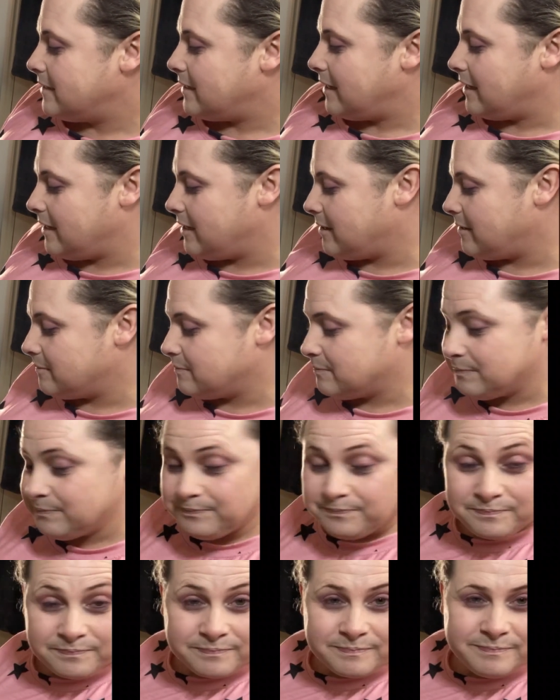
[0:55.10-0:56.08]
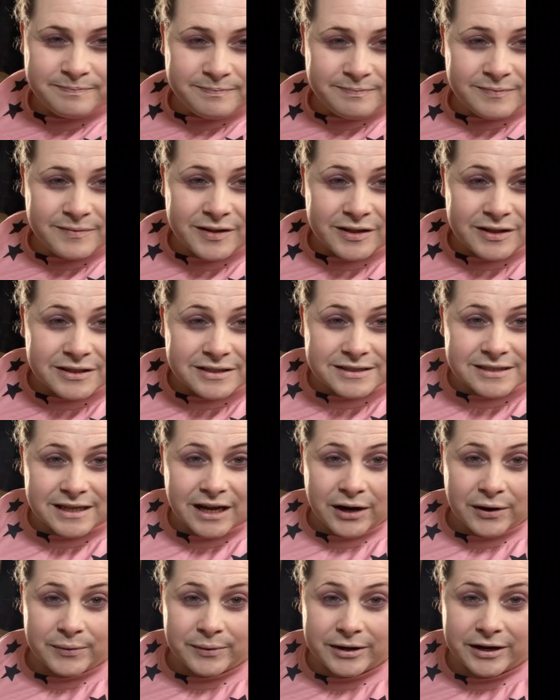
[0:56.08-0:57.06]
So
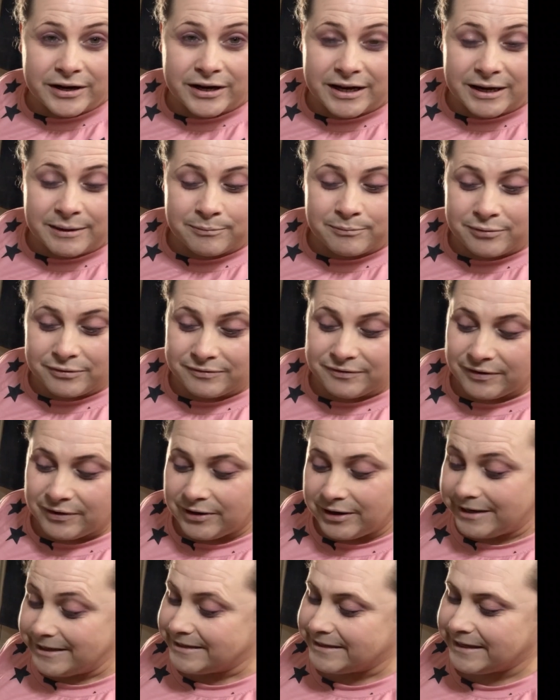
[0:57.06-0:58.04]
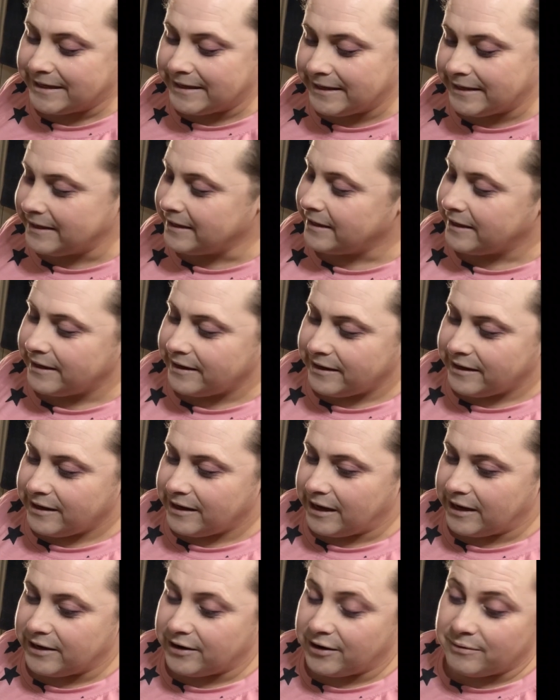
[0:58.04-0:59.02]
we're going to improvise.
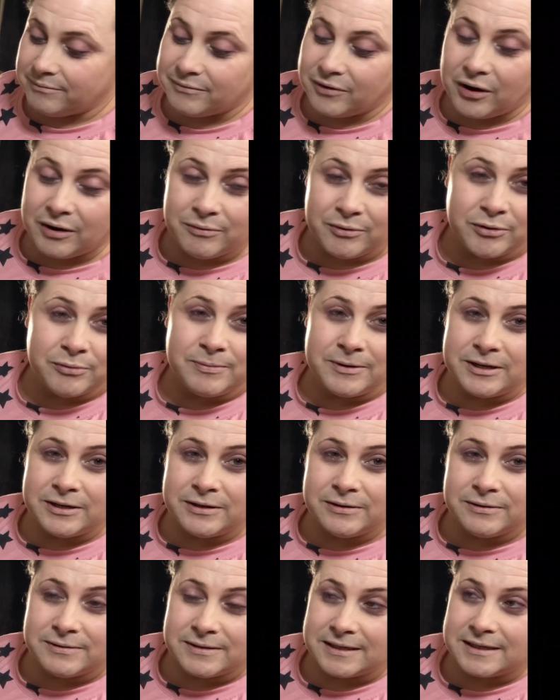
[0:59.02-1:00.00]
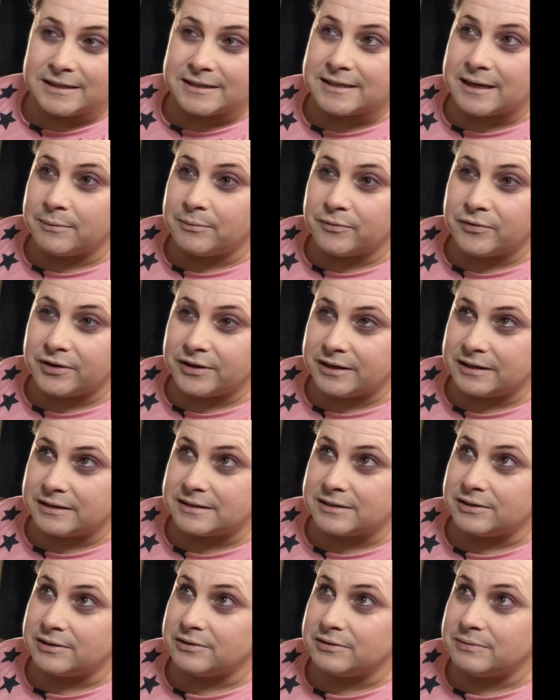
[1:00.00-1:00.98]
And I will be using some things
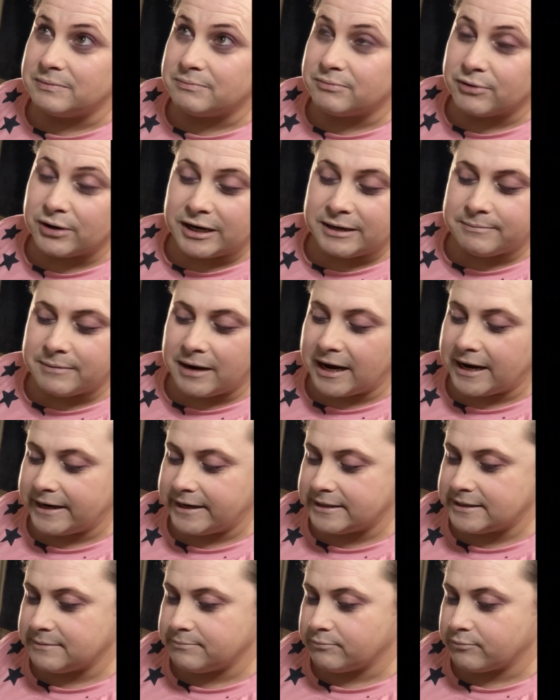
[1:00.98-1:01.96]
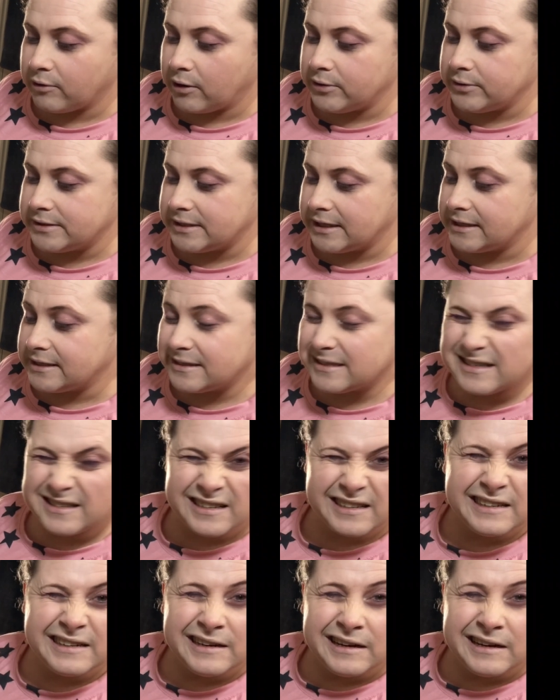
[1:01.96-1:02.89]
that are pre-made and processed.